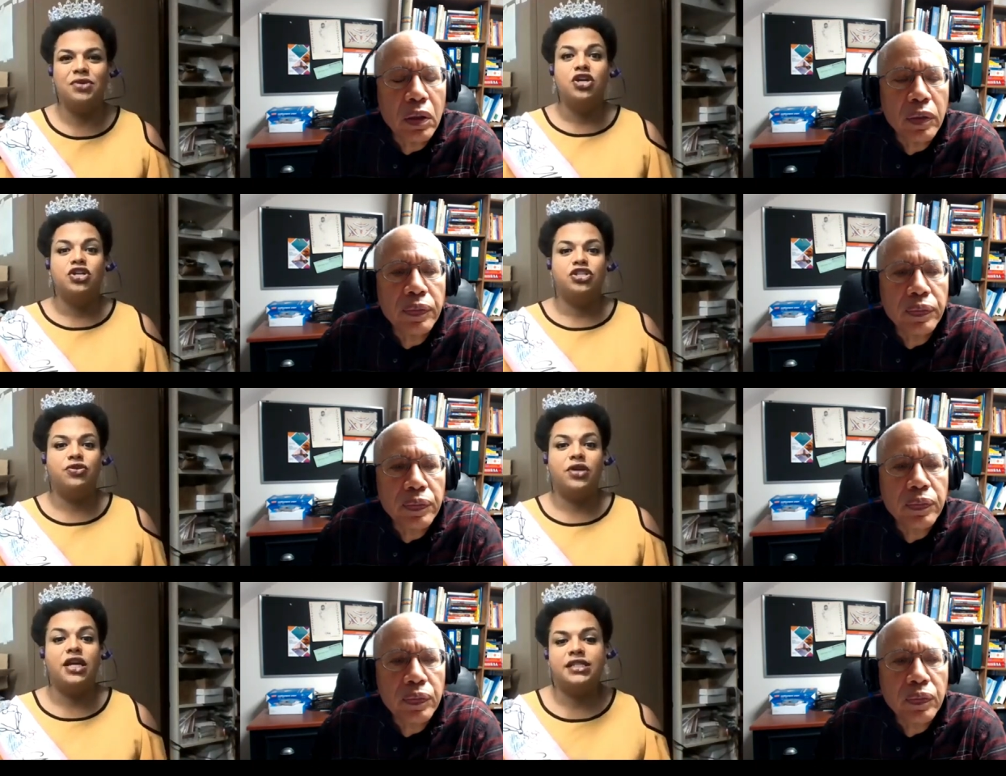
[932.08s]
Speaker 1: to
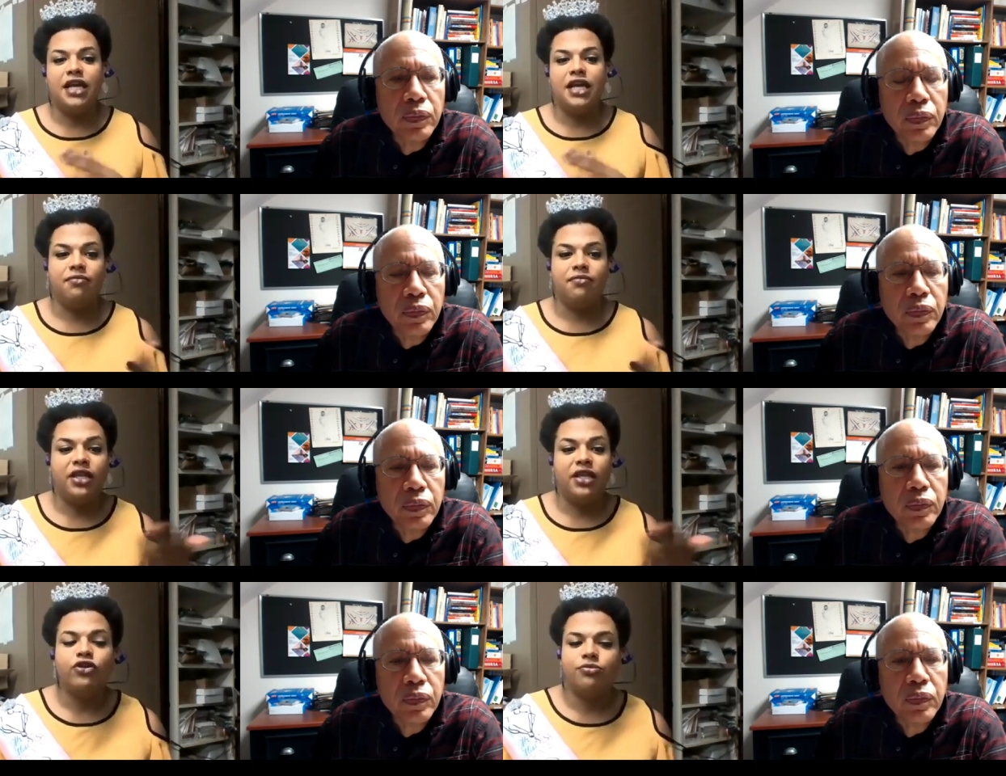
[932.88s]
condemn the
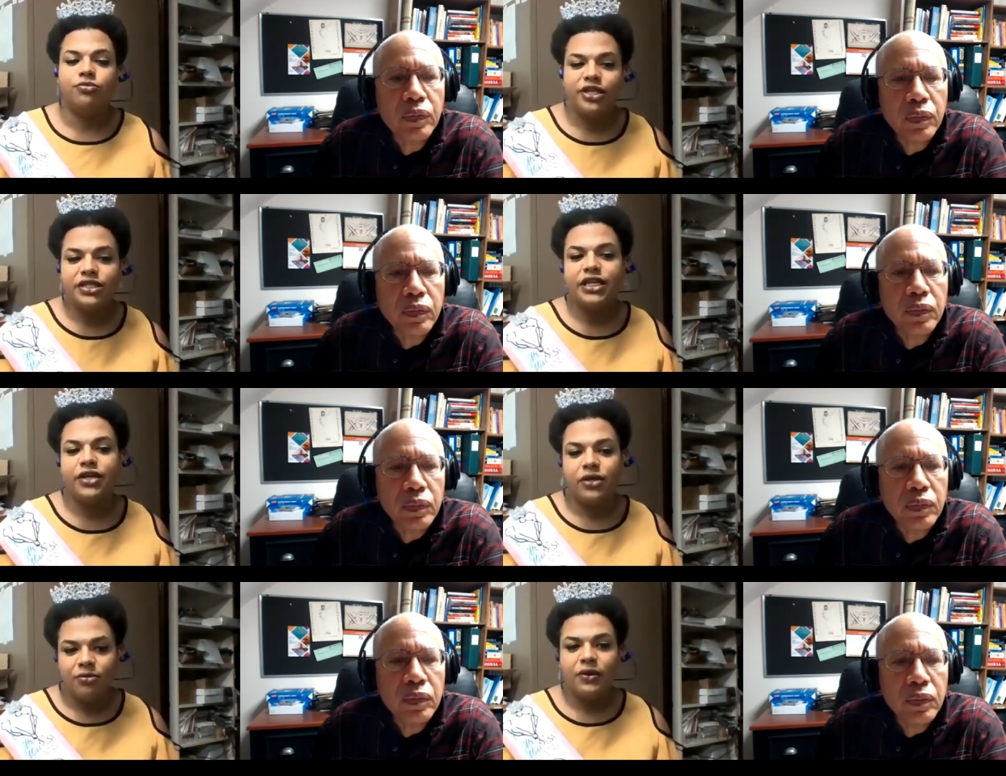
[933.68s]
LGBTQ
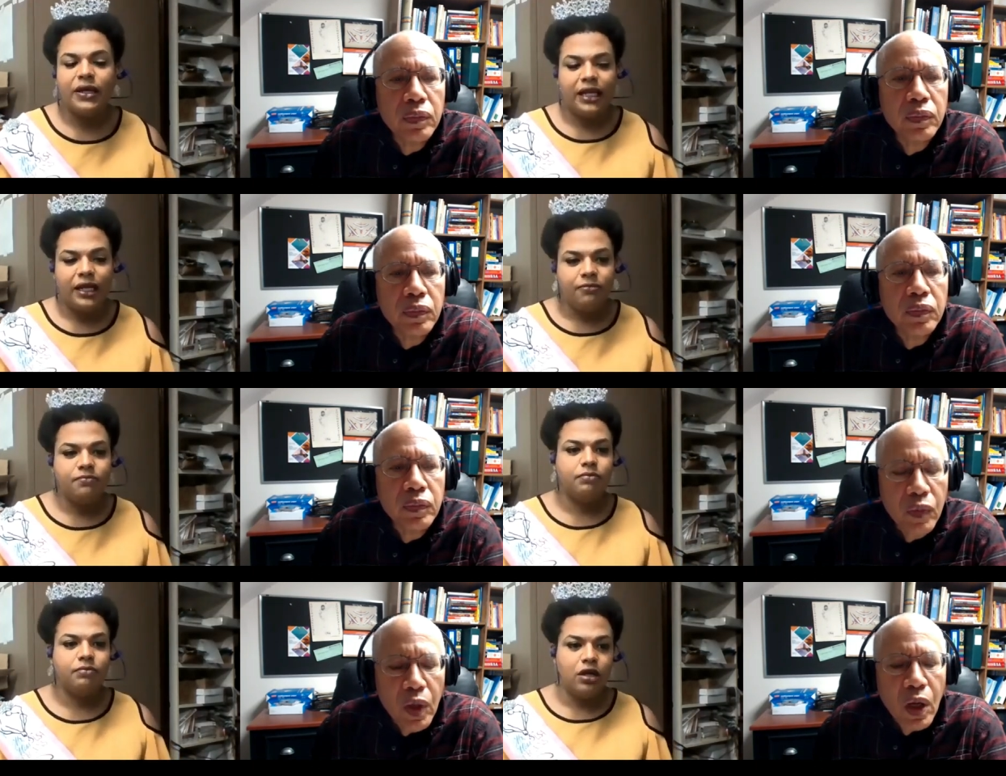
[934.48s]
community.
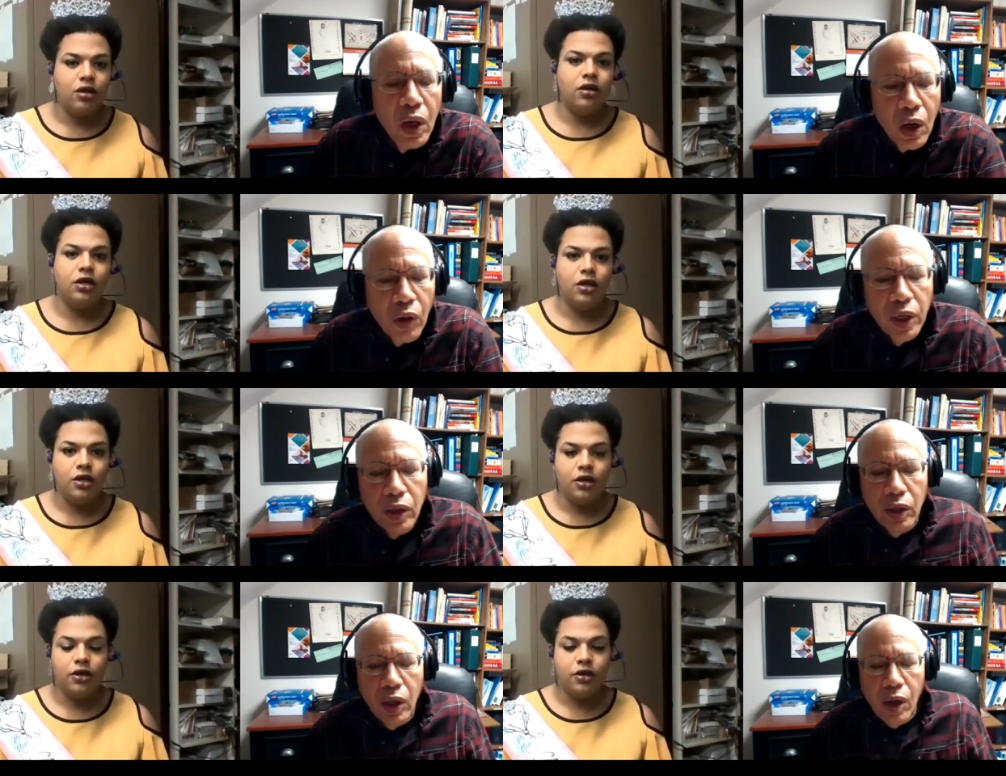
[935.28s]
Speaker 2: Okay.
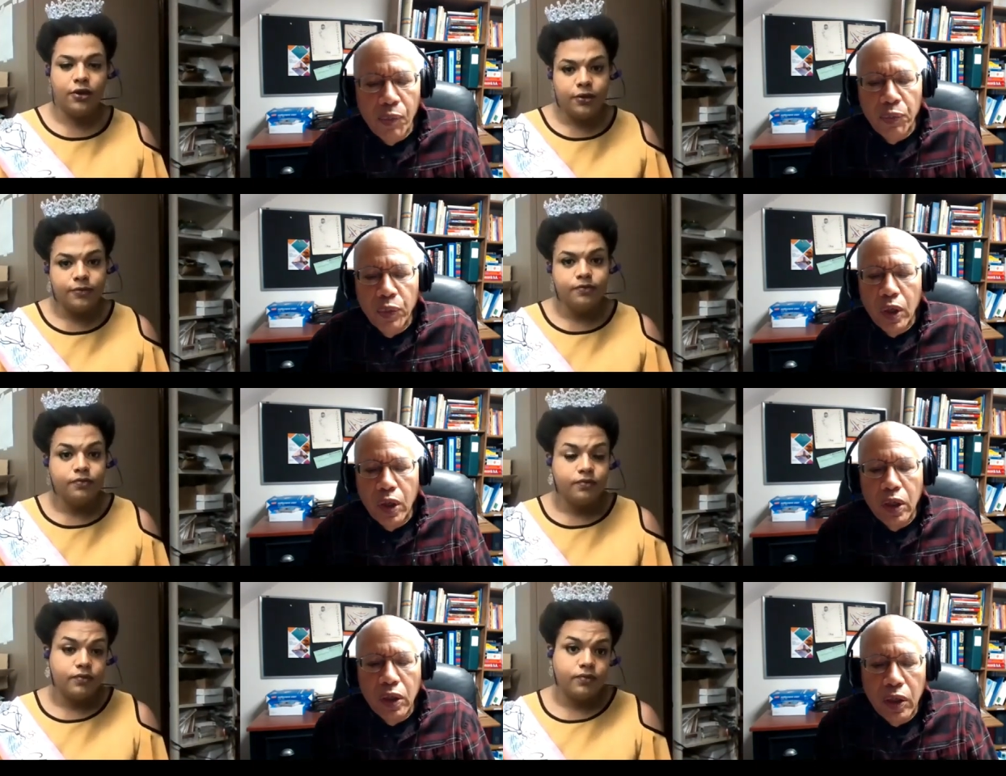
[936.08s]
Um,
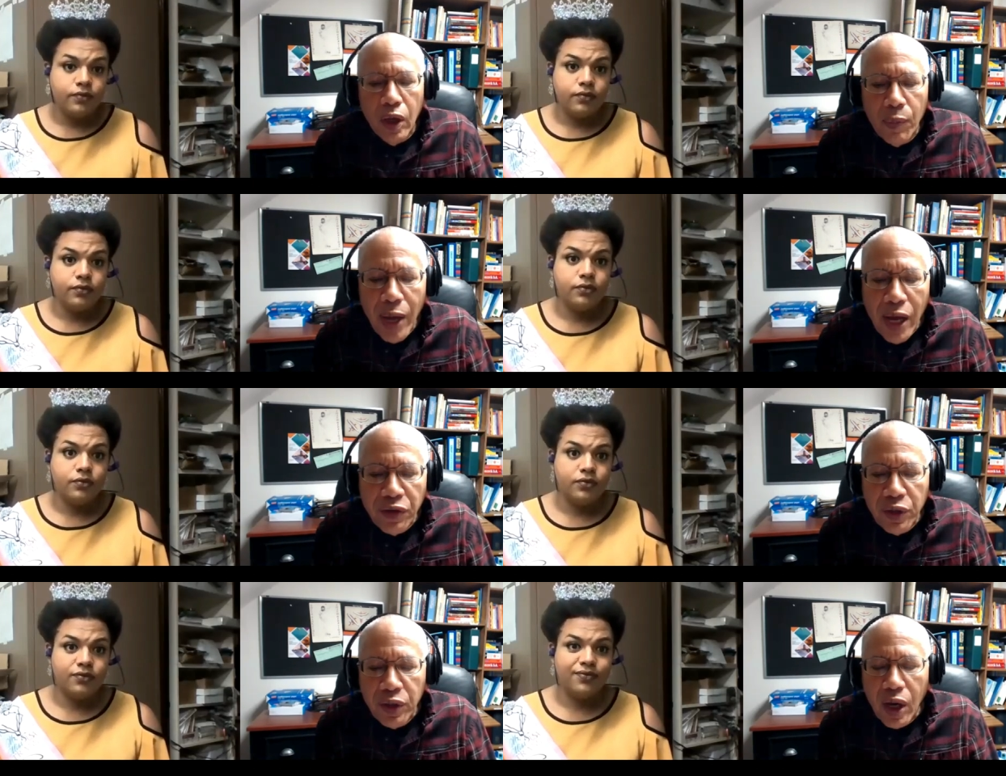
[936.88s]

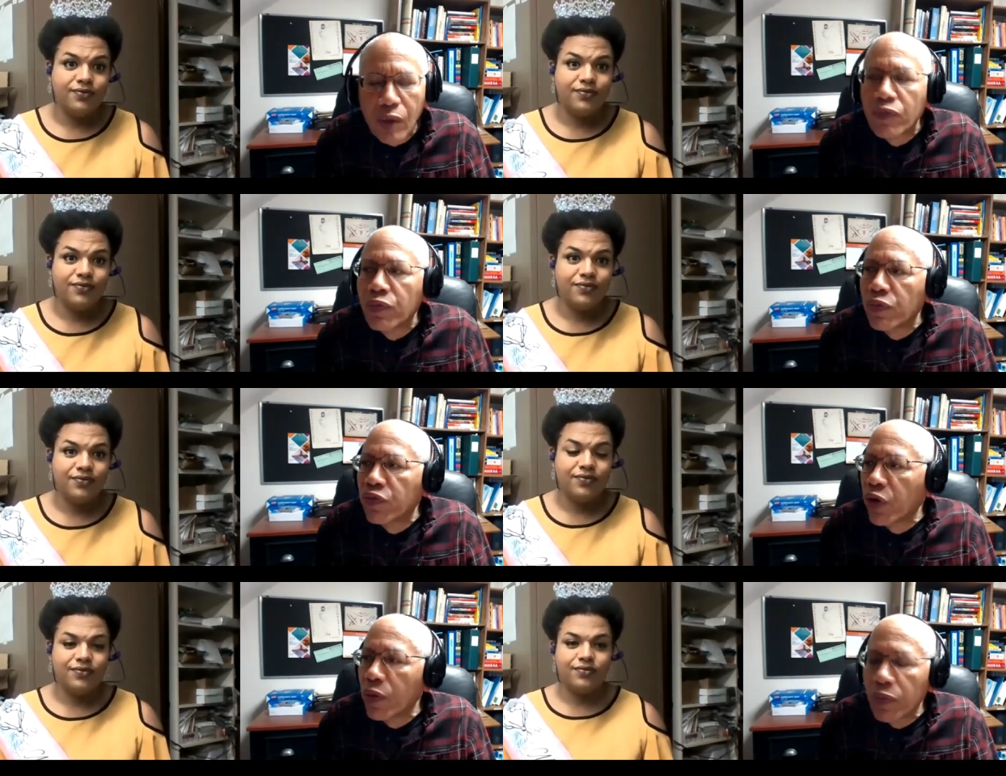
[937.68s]
imagine I'm
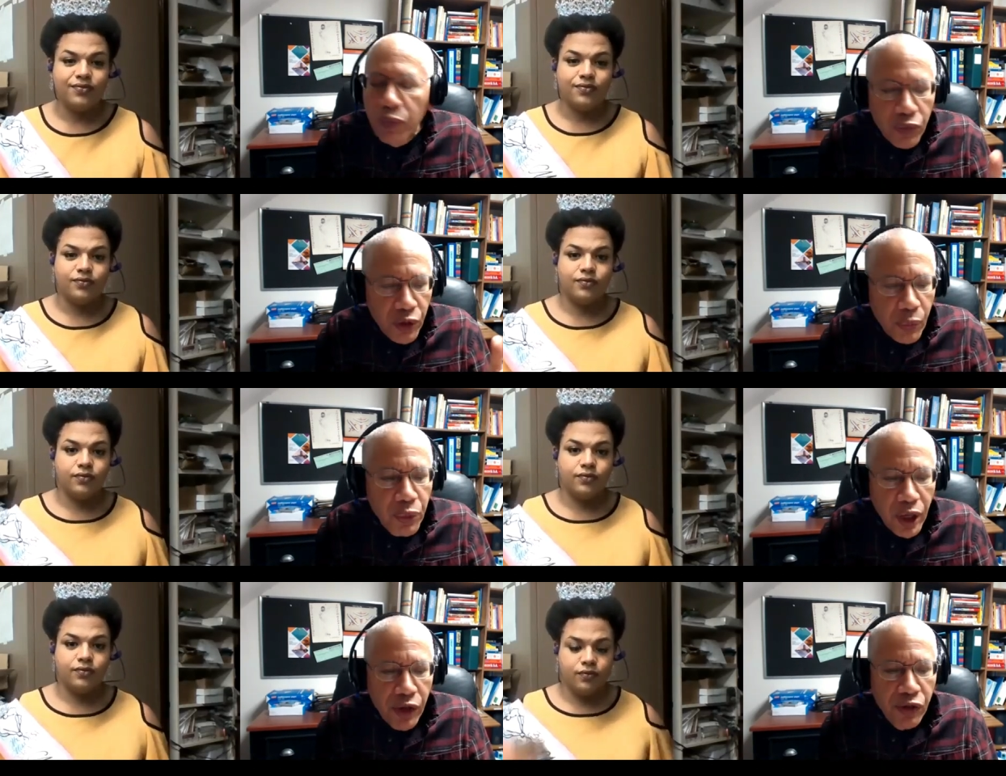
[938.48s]
from some
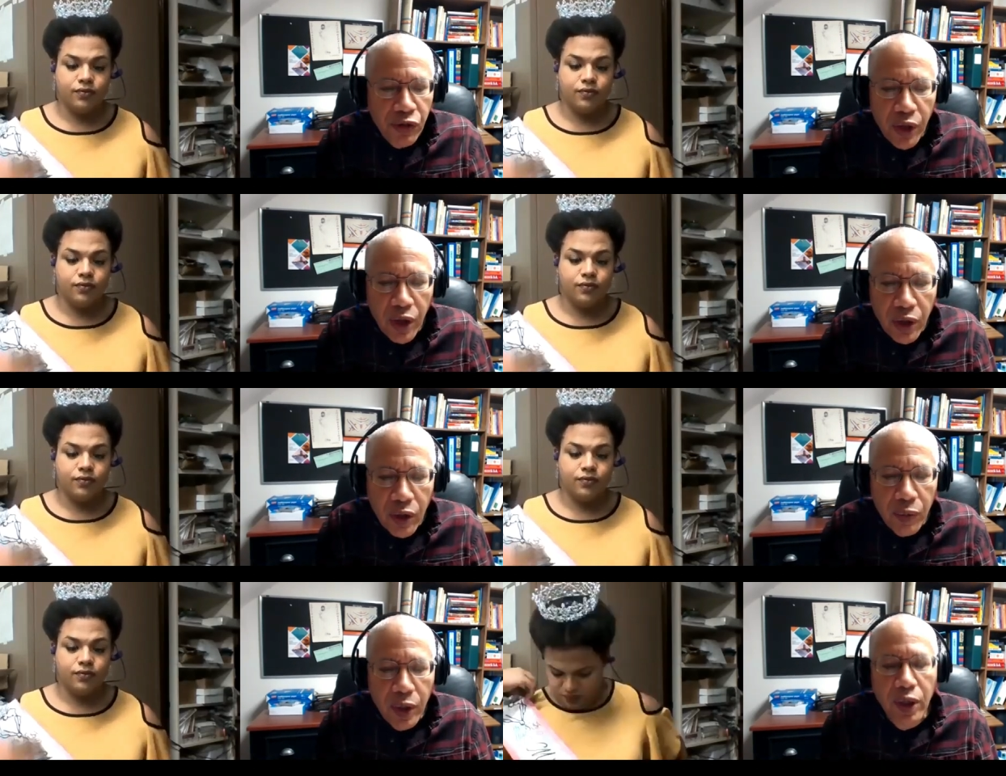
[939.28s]
place that,
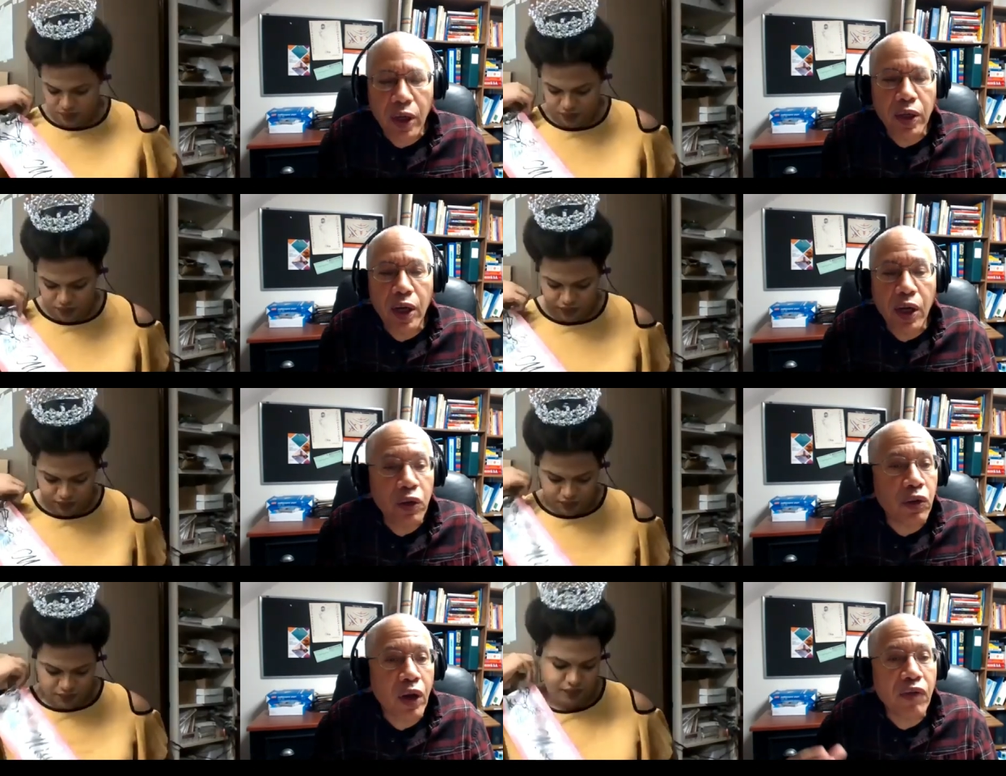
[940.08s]
um, and, and I
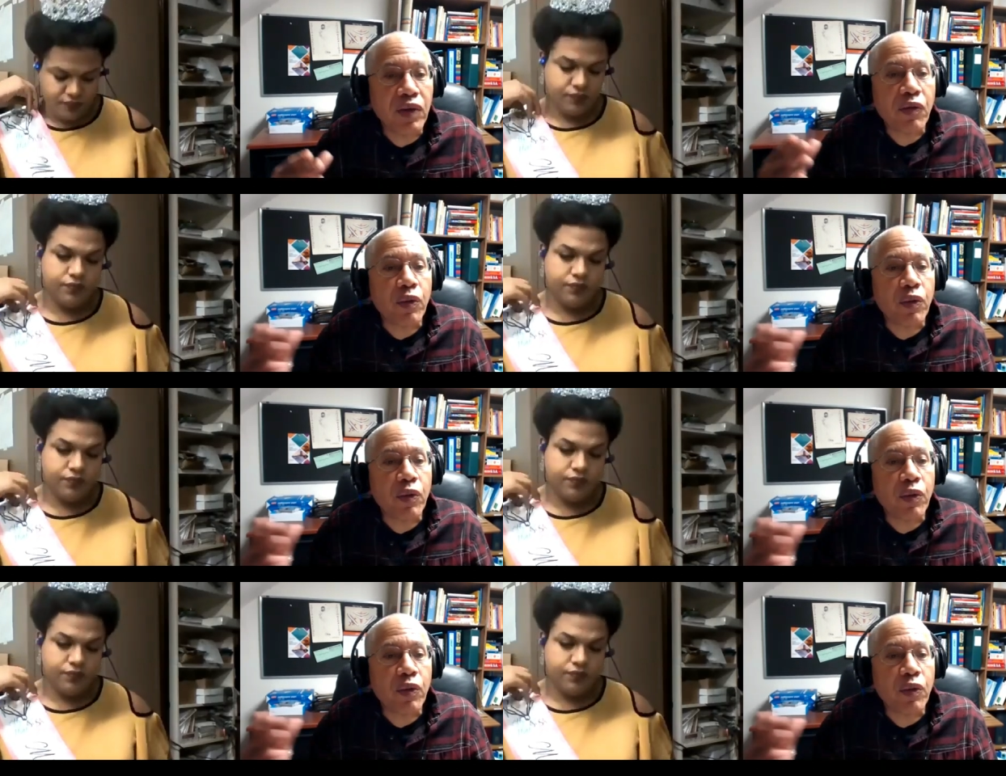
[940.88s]
don't, I've never